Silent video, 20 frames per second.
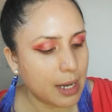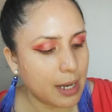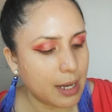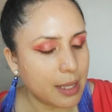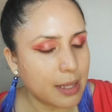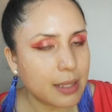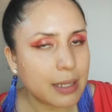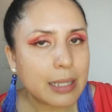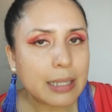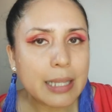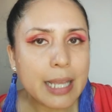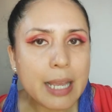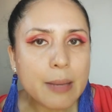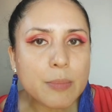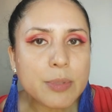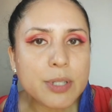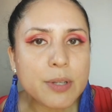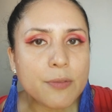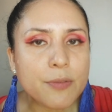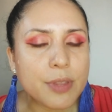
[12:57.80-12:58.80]
The
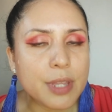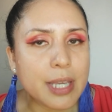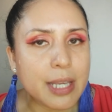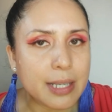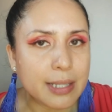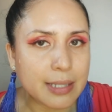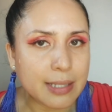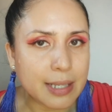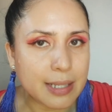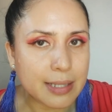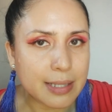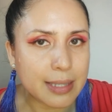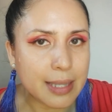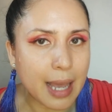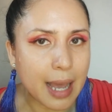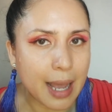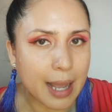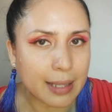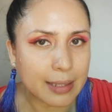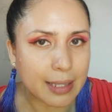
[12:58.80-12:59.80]
claims of this is
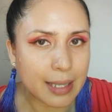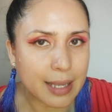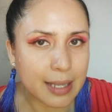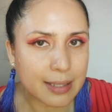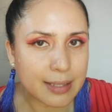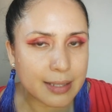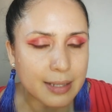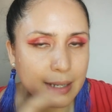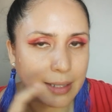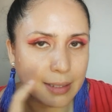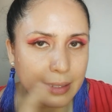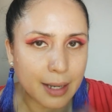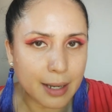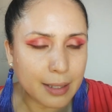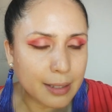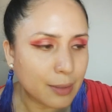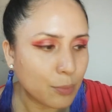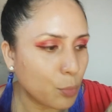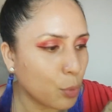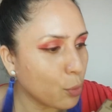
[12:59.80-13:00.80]
that it's a
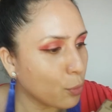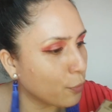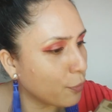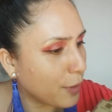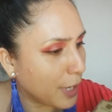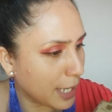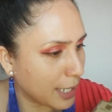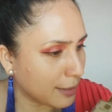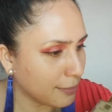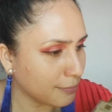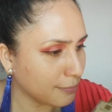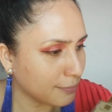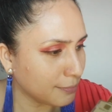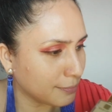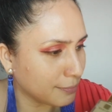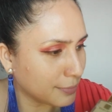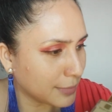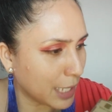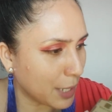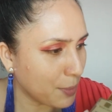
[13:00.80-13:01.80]
non-moving.
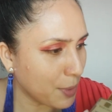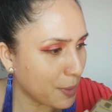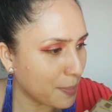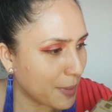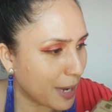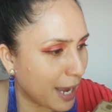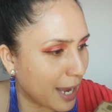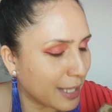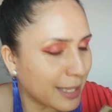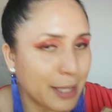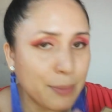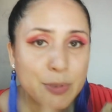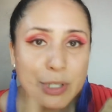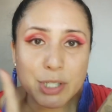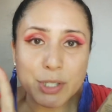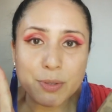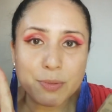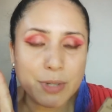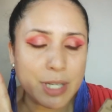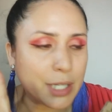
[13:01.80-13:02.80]
Tama ba? Let me
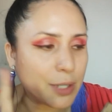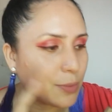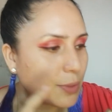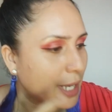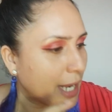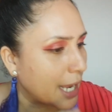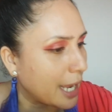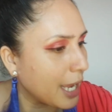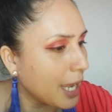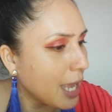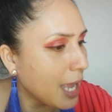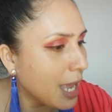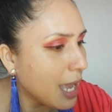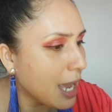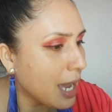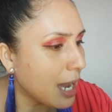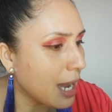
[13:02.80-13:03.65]
just read, okay?